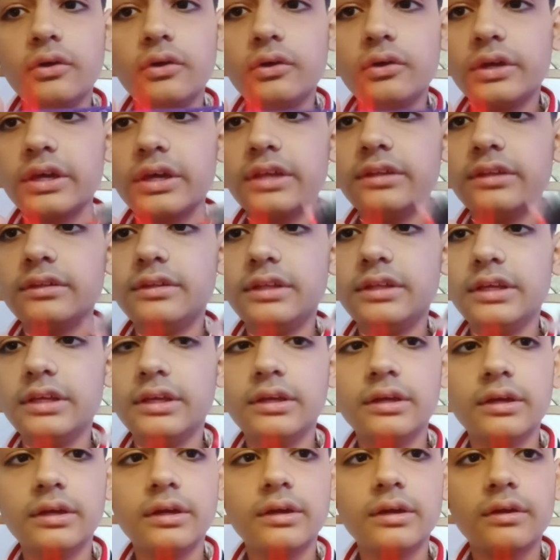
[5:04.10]
can see
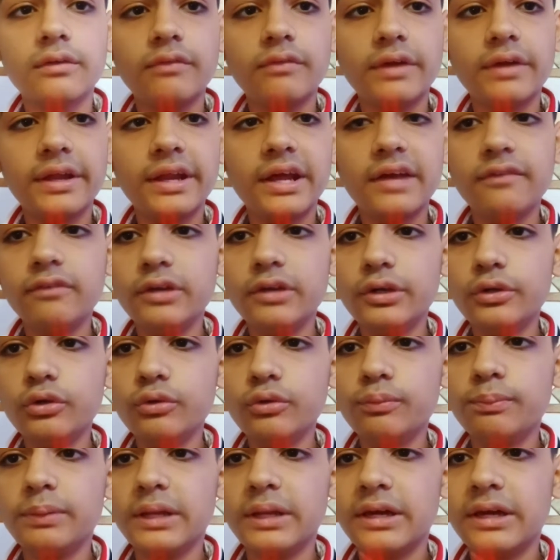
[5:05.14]
when I will do
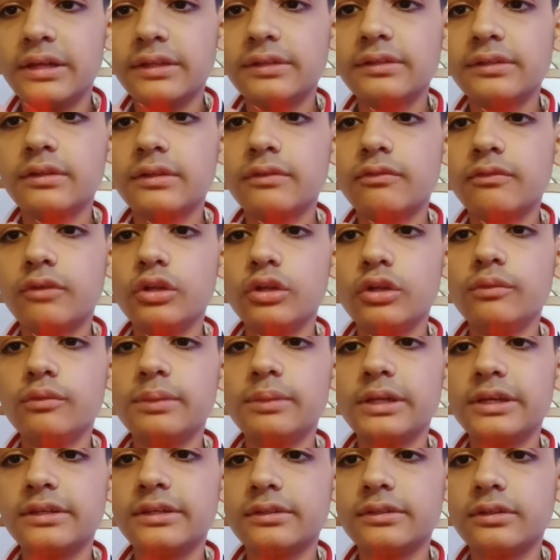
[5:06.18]
plus,
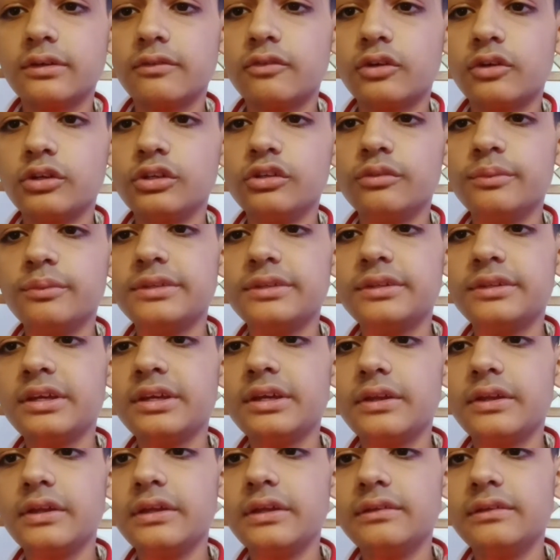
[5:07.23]
the volume is
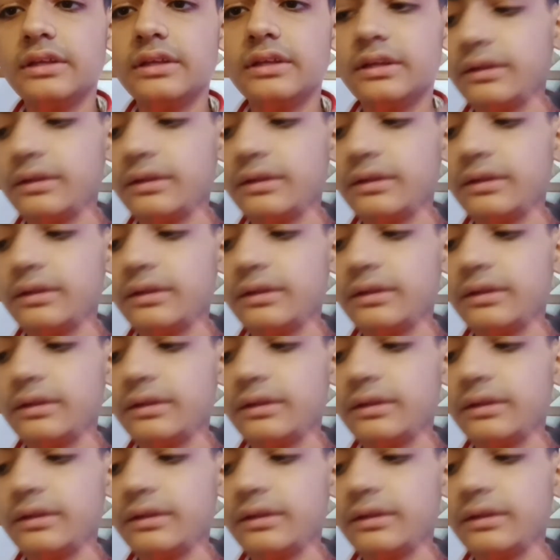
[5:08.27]
increasing